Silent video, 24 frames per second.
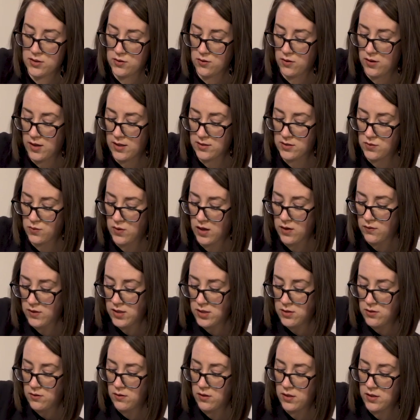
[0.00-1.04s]
so that's why we
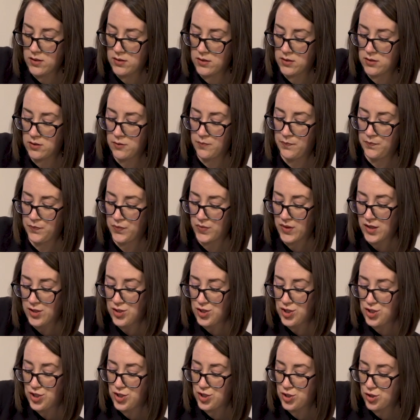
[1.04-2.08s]
do this
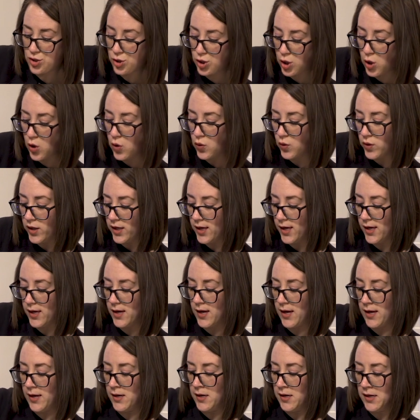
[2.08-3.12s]
slowly
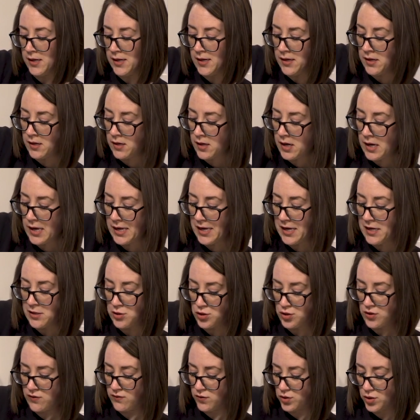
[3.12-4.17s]
and in
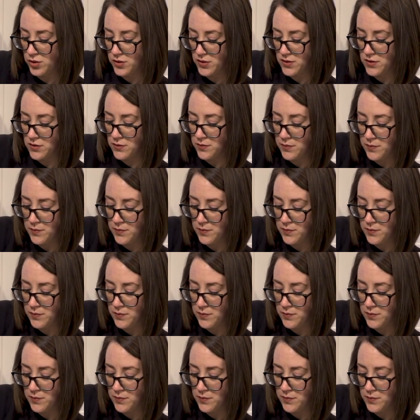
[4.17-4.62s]
intervals.